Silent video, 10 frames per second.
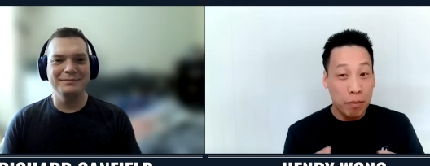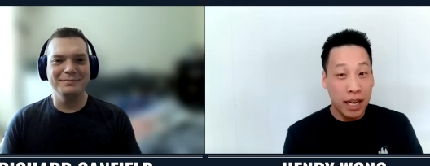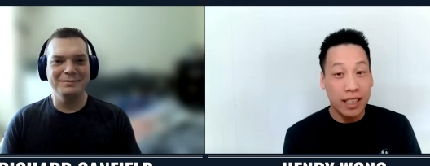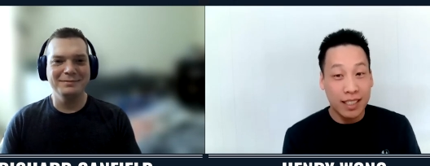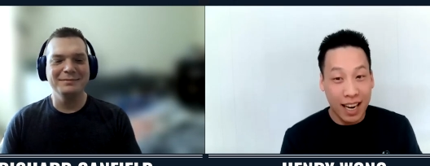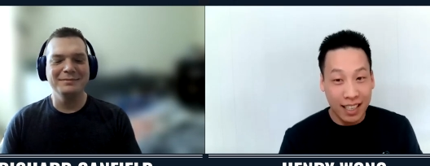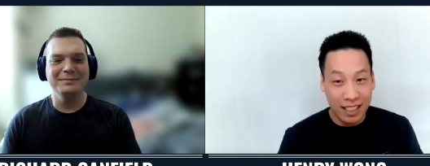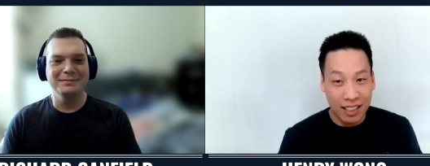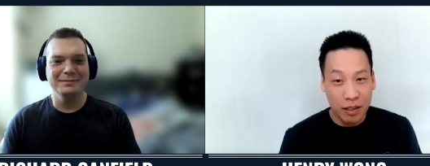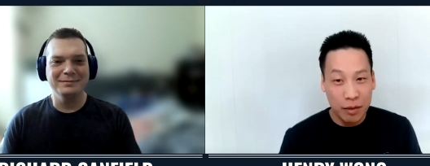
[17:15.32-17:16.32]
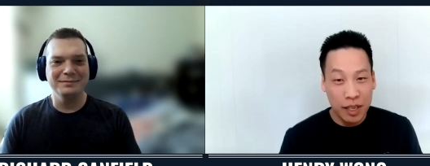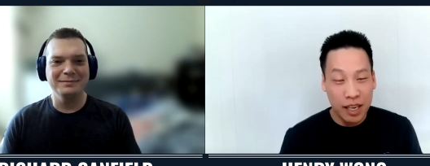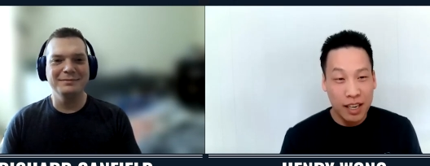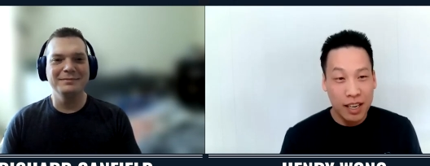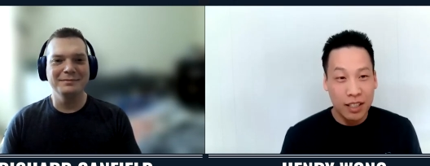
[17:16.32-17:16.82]
Speaker 1: I can pay less taxes.
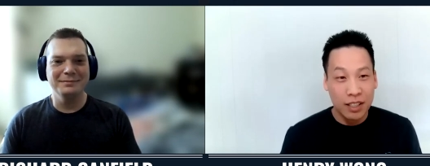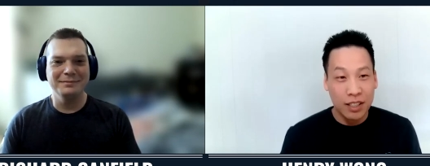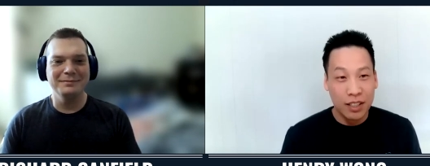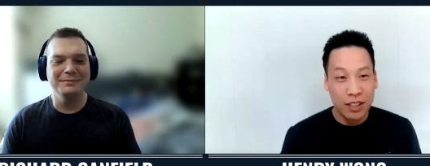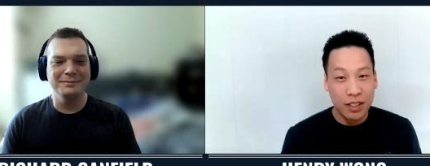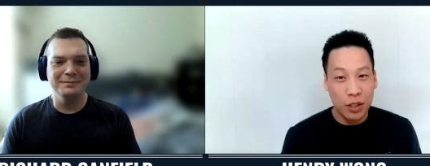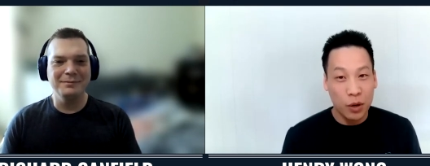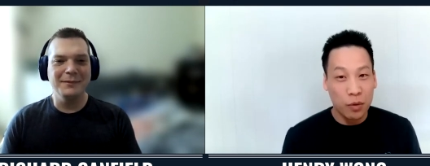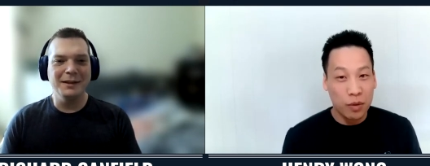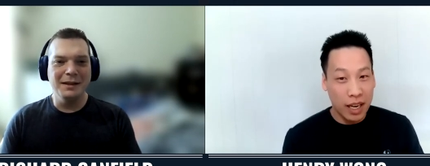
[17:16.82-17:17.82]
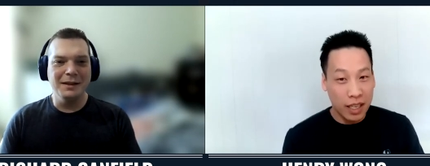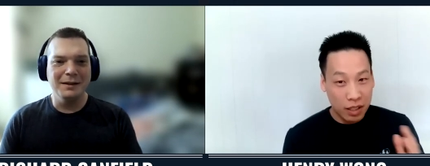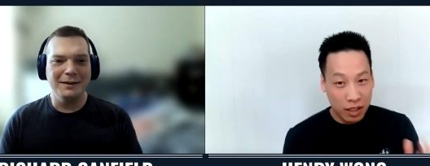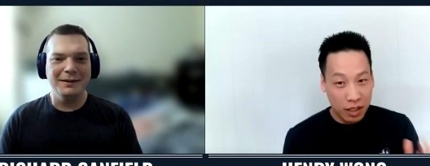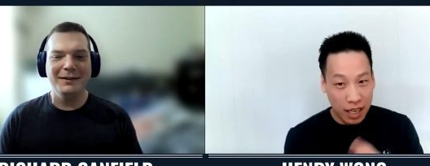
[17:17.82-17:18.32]
So
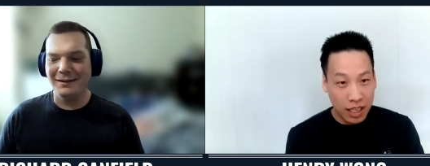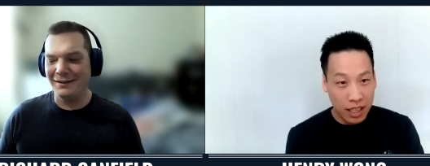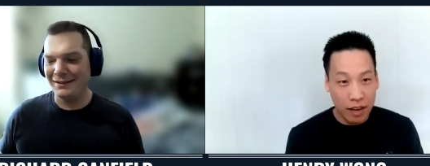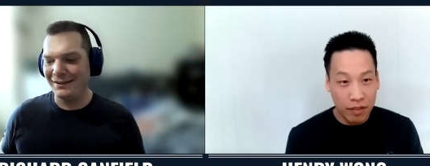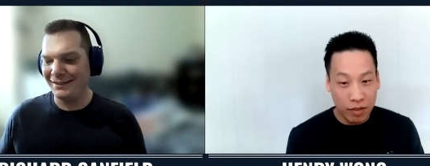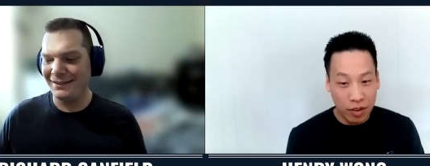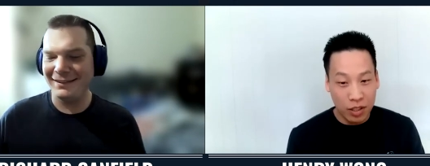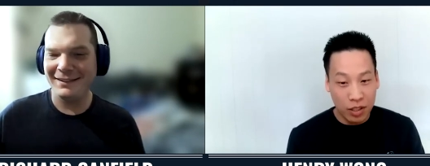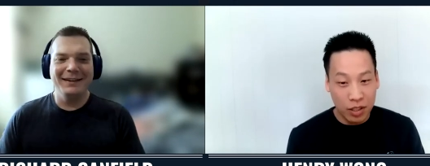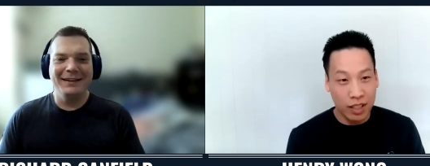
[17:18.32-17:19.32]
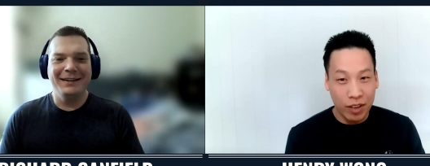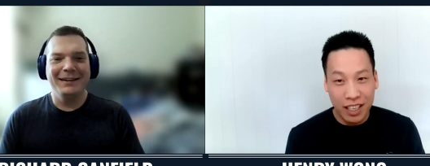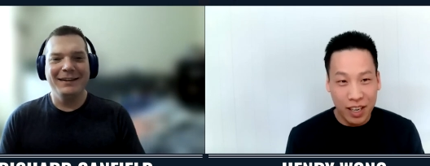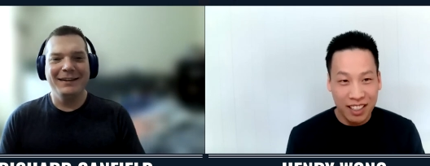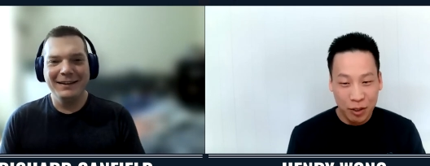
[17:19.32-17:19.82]
that's that's kind of the first
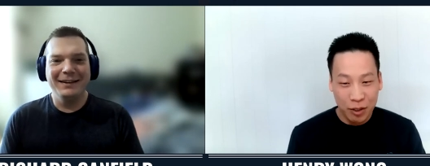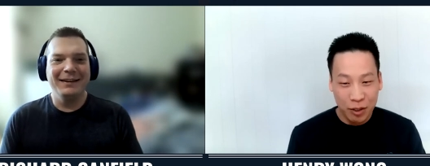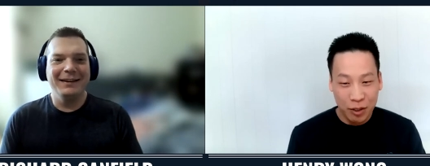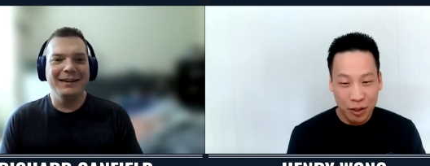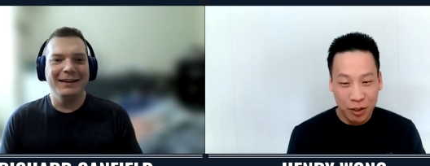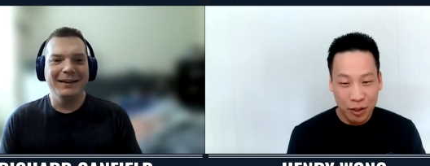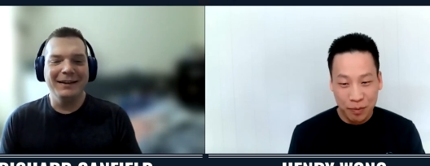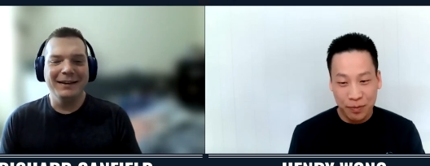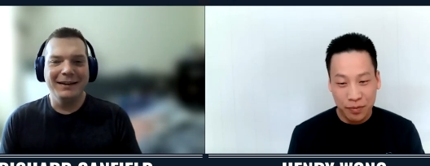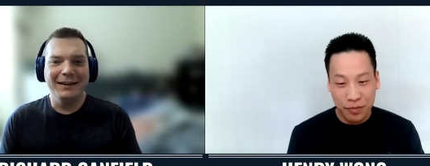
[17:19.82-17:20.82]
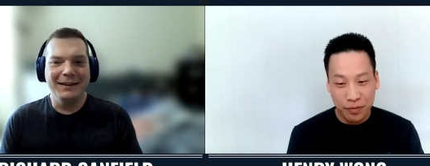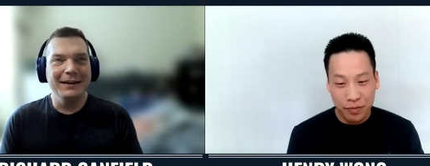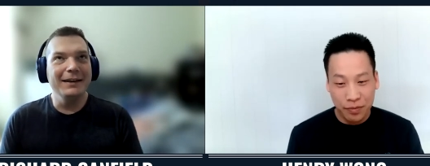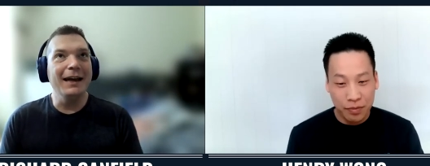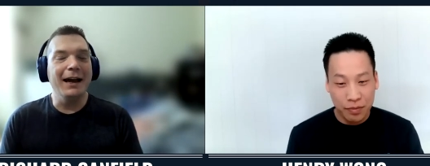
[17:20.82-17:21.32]
thing. Richard, anything you want to add?
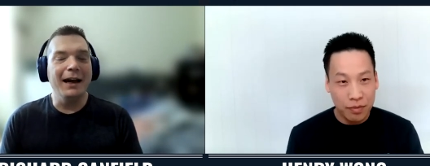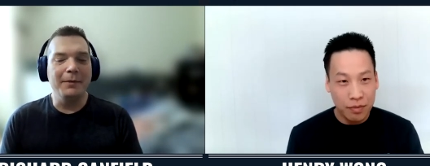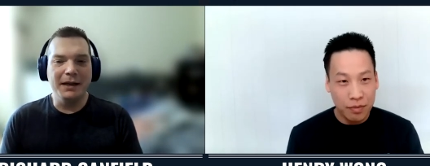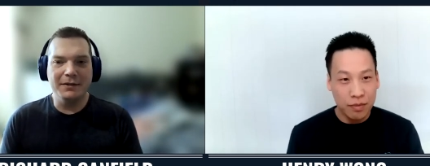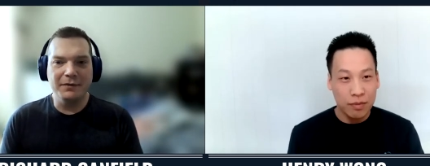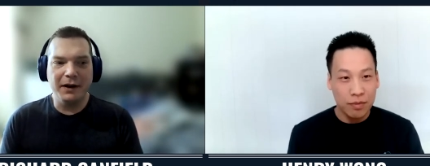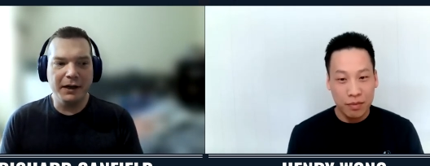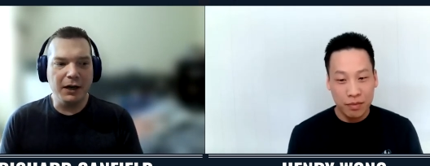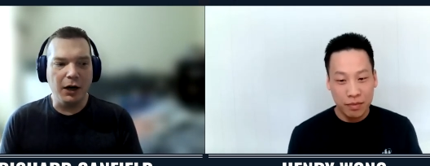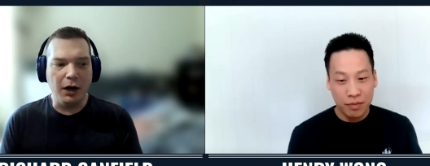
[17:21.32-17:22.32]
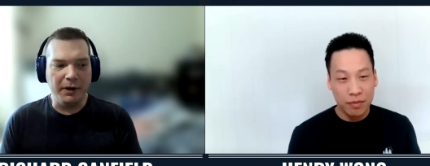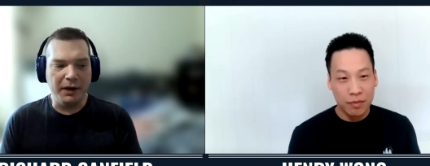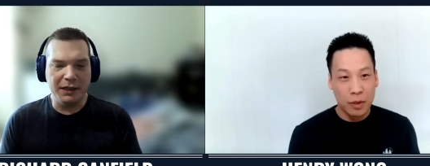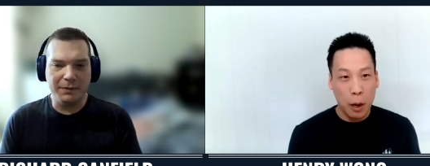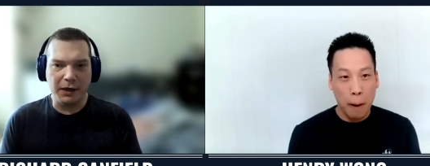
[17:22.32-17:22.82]
Speaker 2: Yeah, I mean that's very
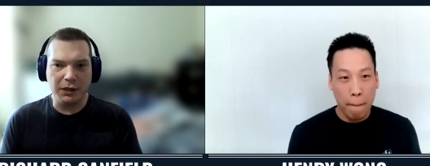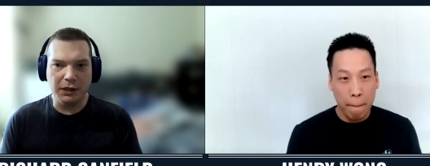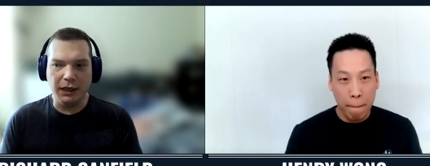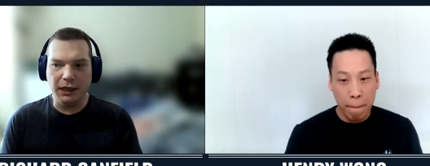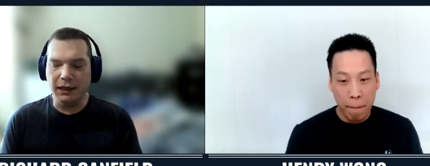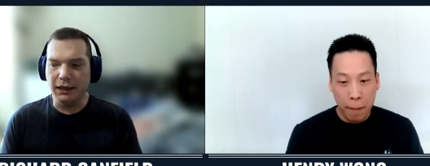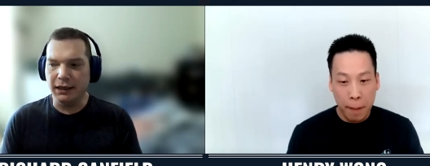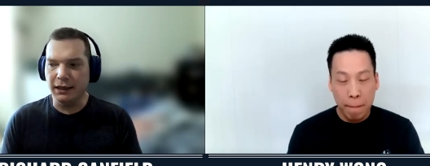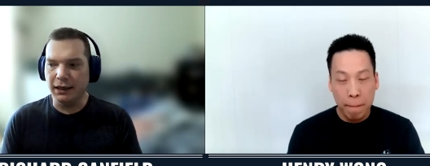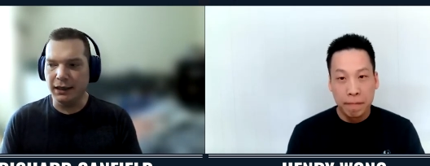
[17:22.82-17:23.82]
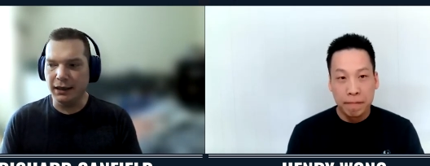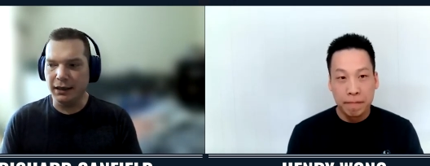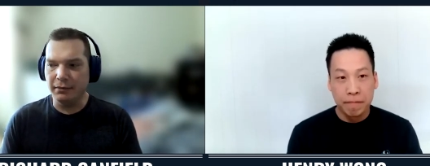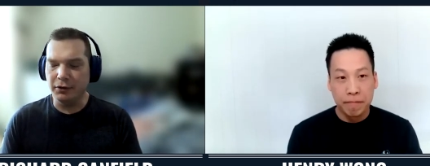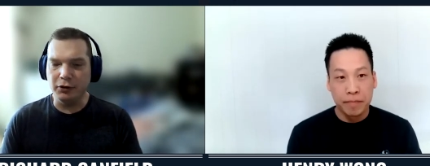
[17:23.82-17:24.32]
common, especially in the
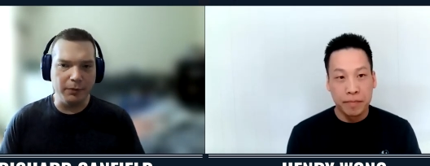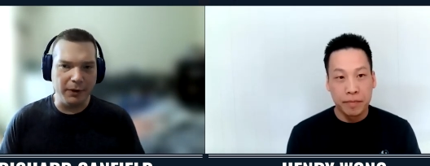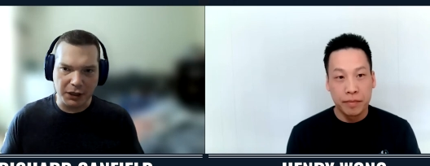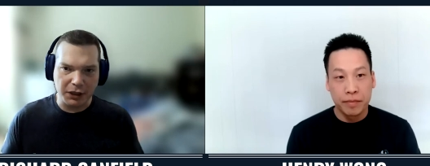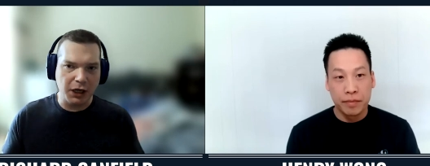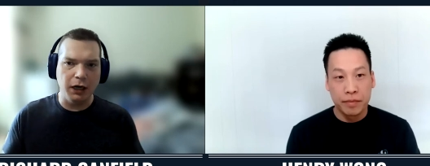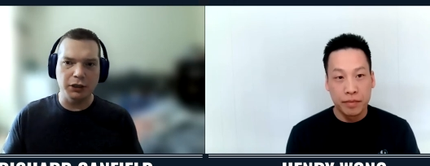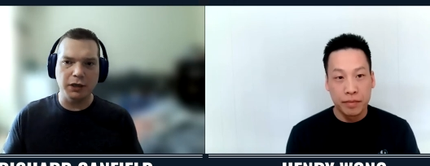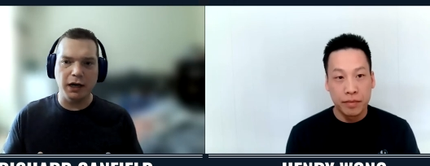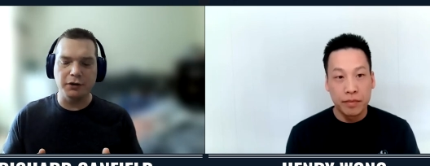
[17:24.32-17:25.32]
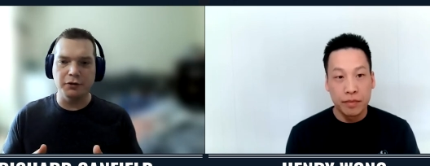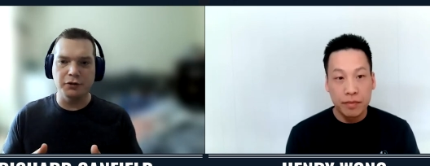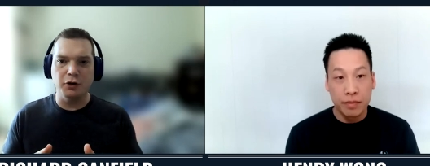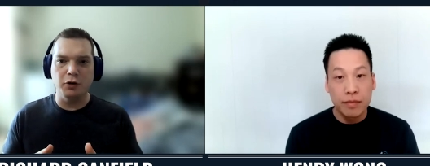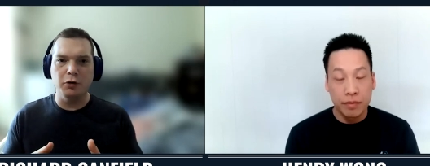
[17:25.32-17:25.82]
uh, you know you mentioned contractors.
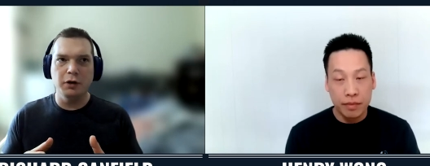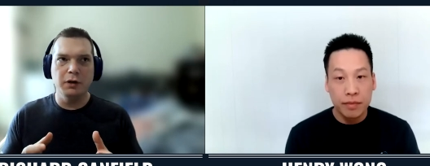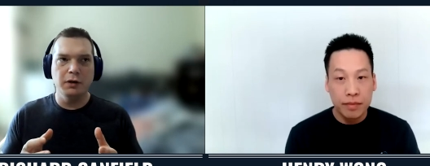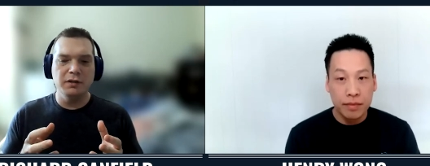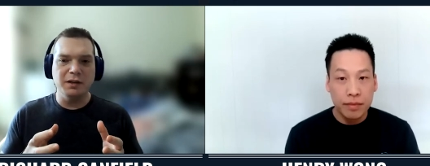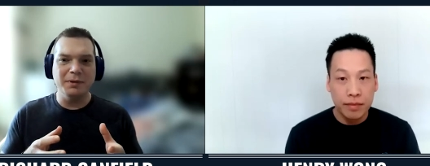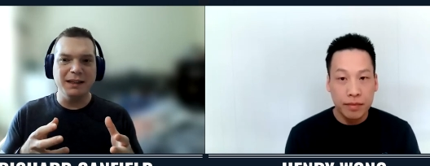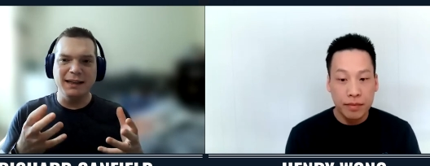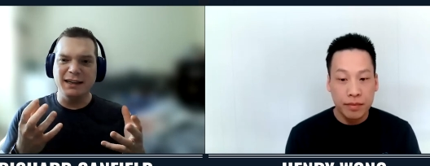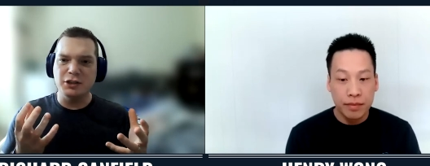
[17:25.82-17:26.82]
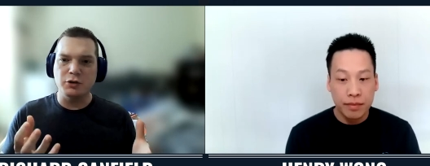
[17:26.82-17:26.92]
So typically in the